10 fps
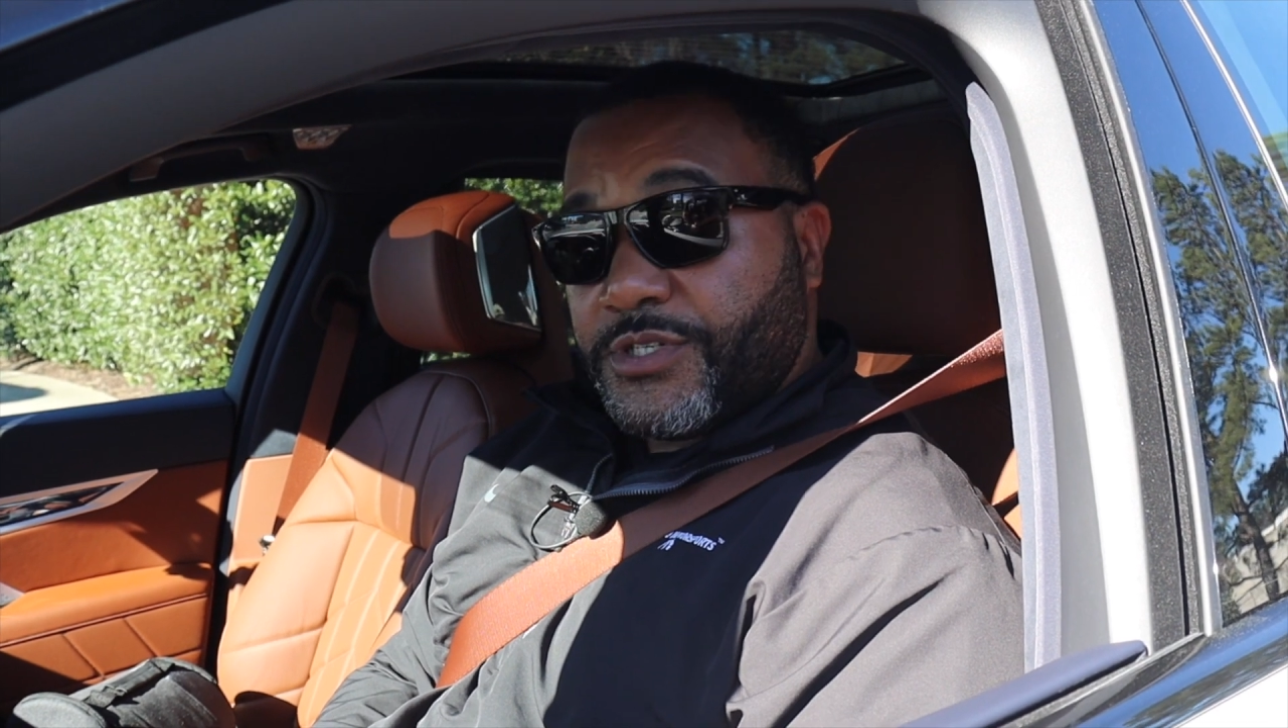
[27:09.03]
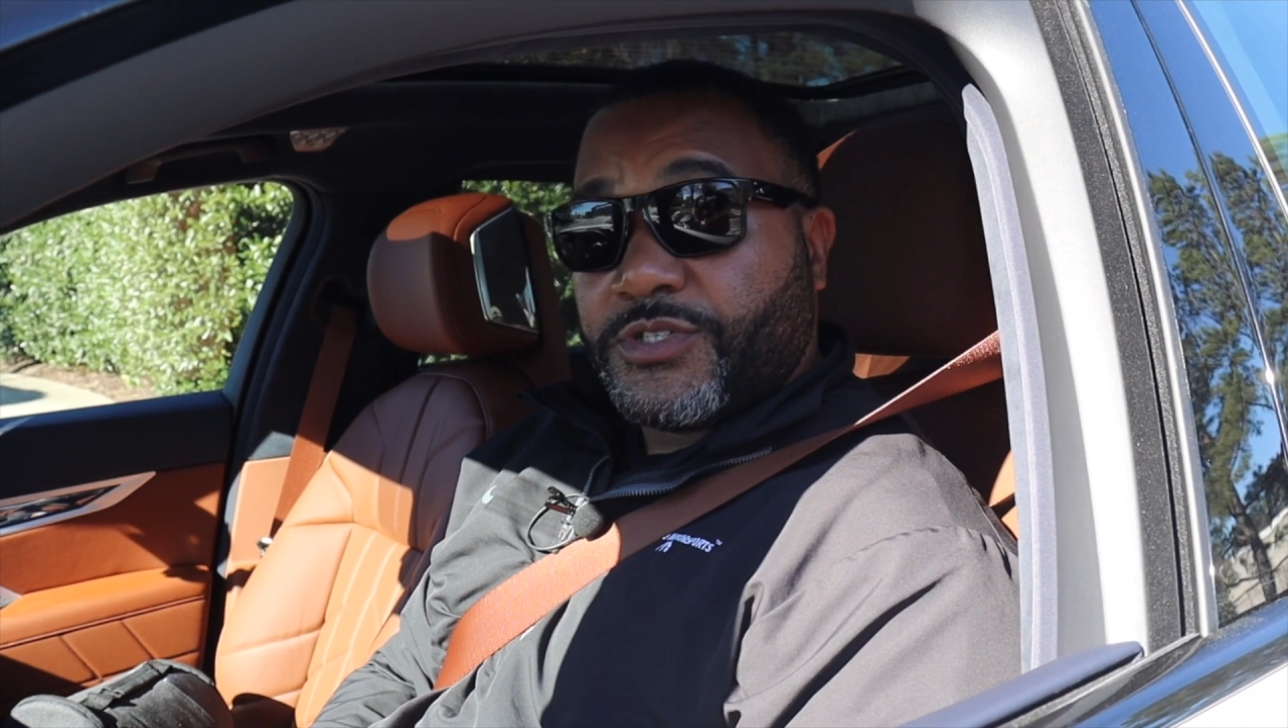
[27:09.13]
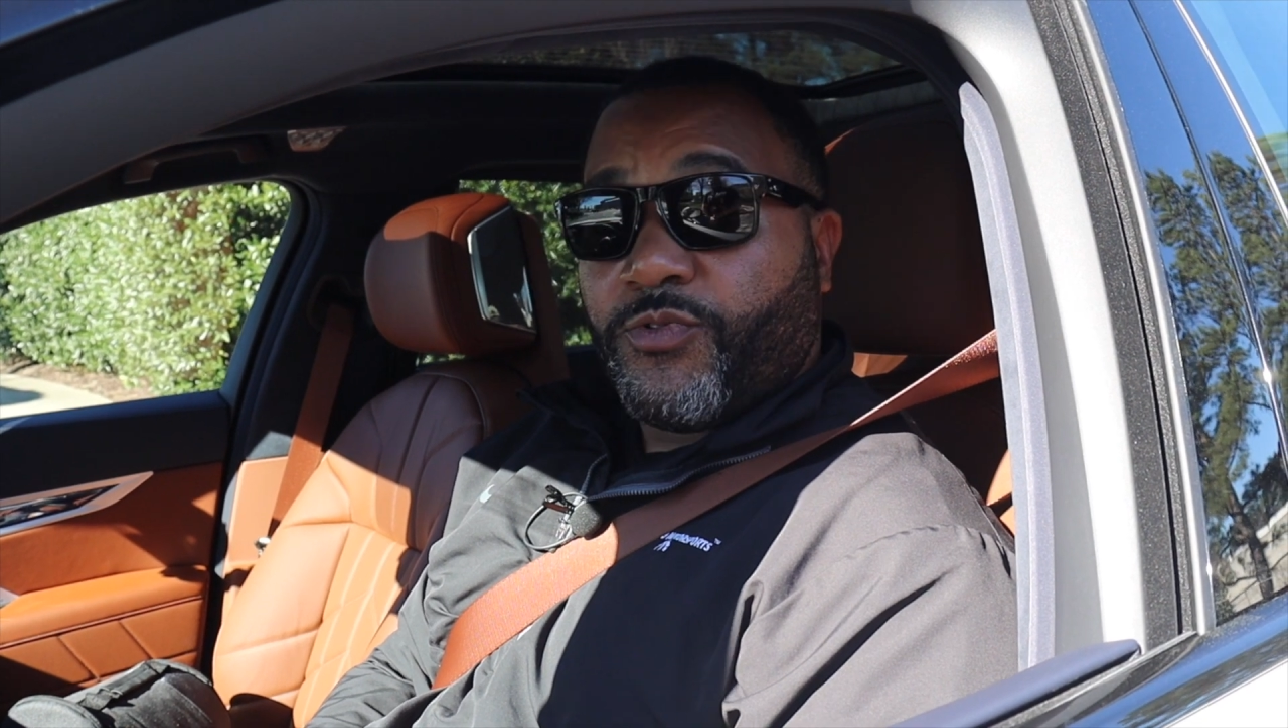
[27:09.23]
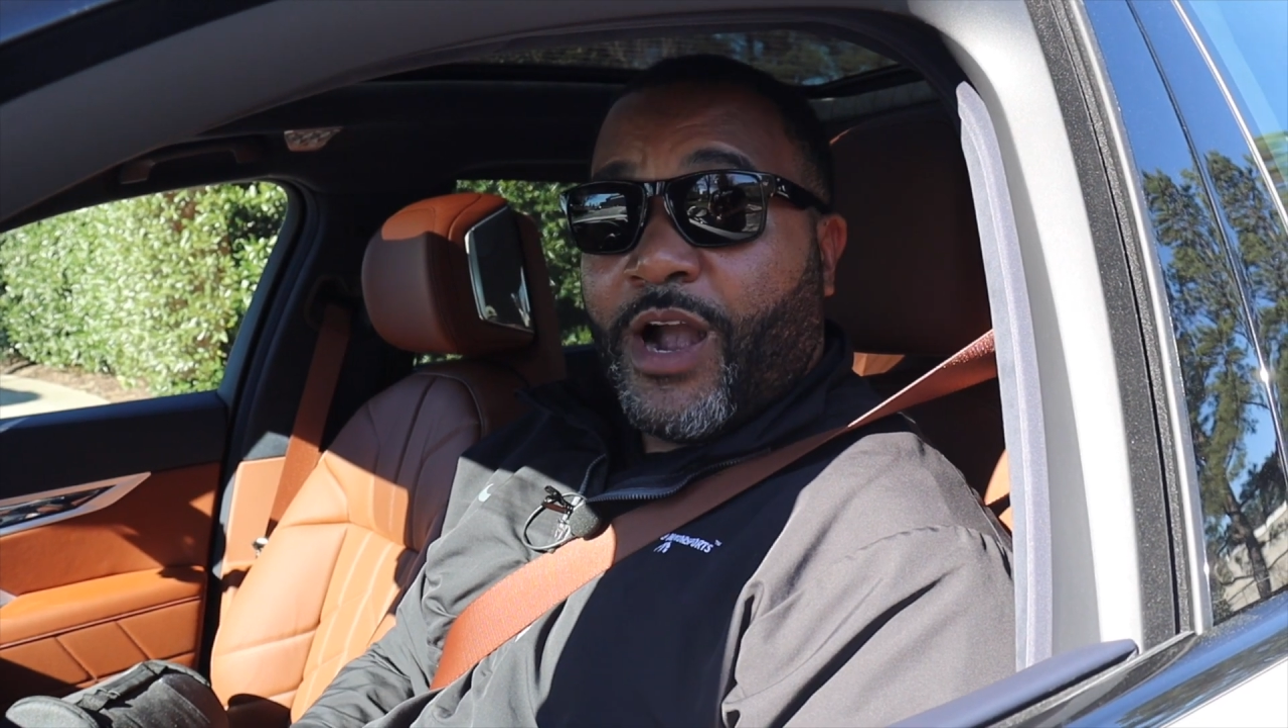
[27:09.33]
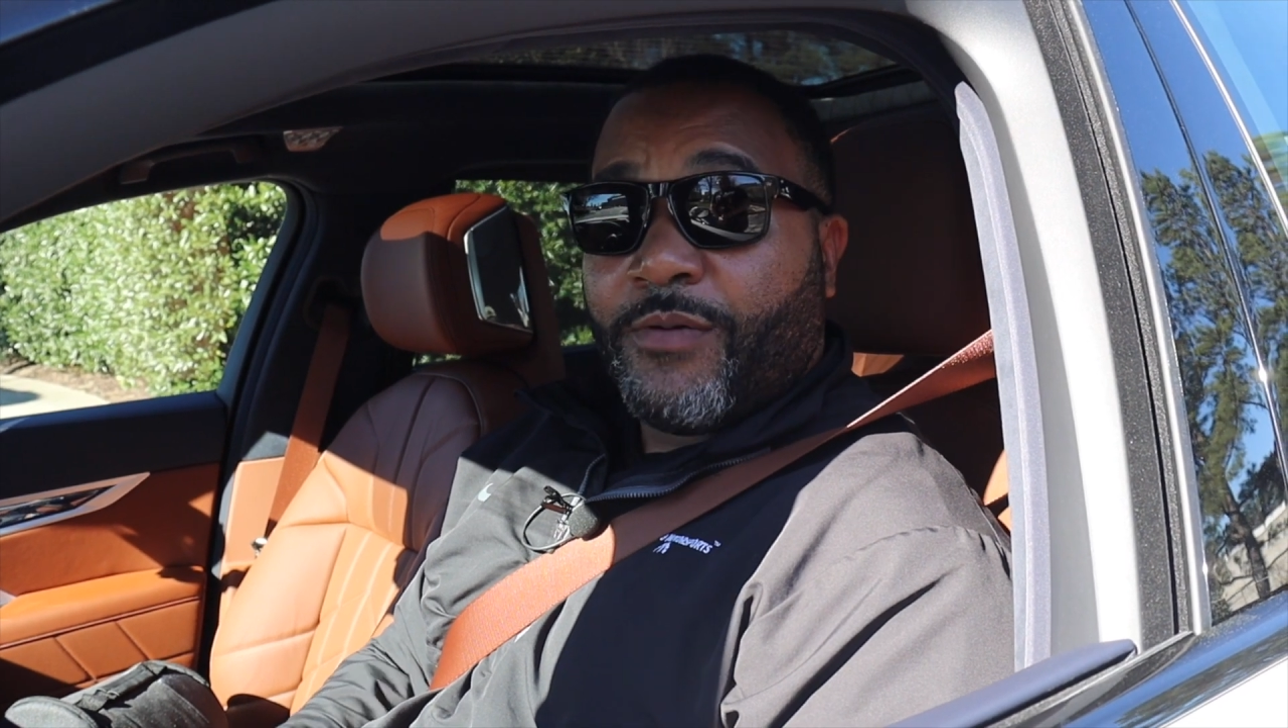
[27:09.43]

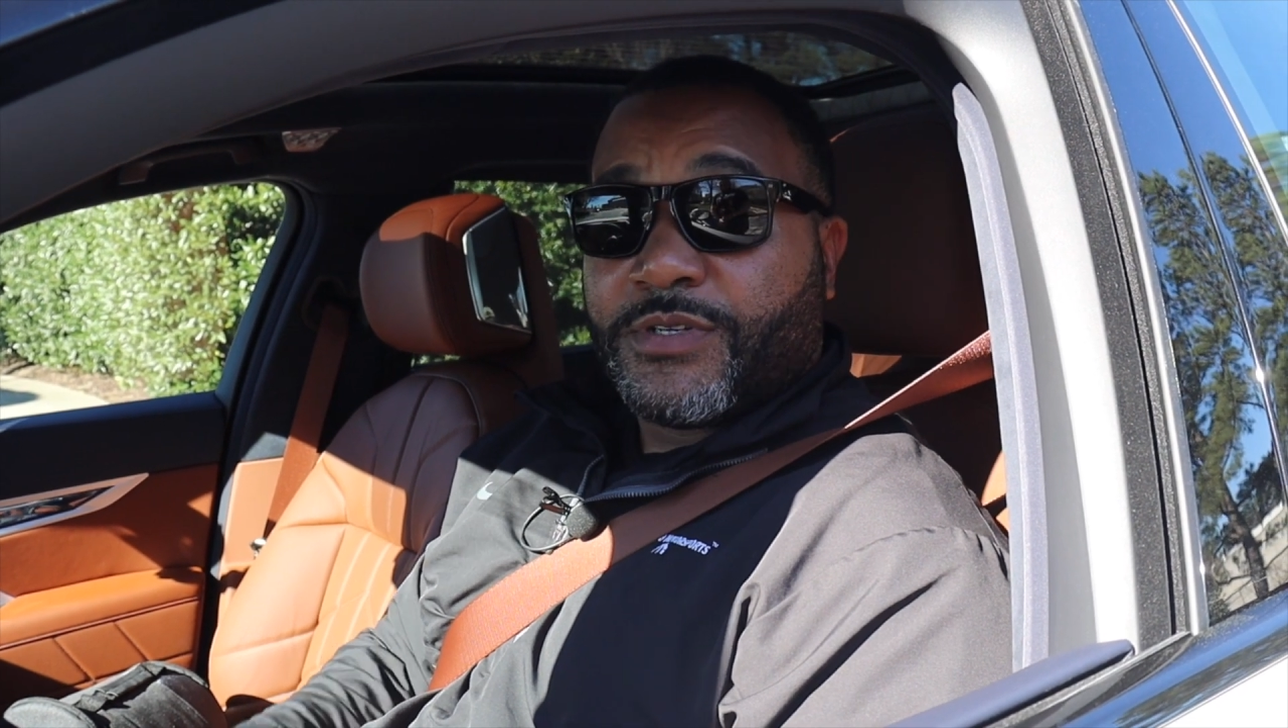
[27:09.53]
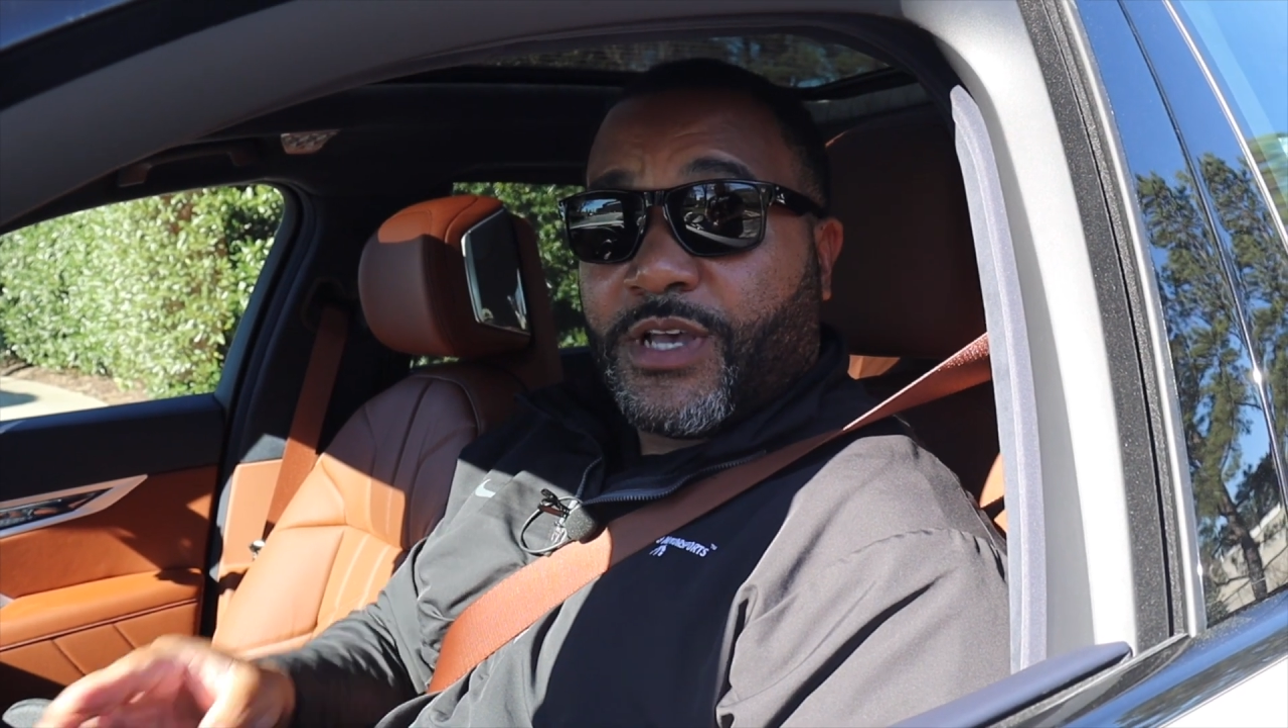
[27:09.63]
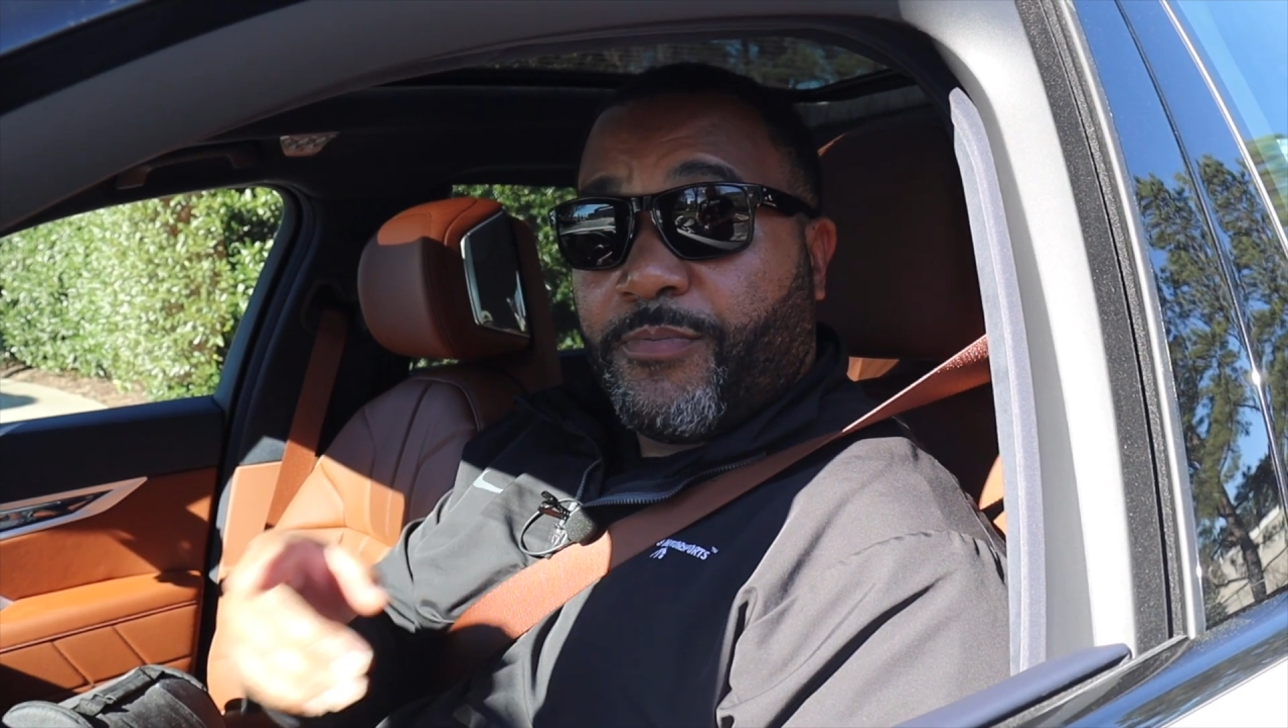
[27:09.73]
subscribers.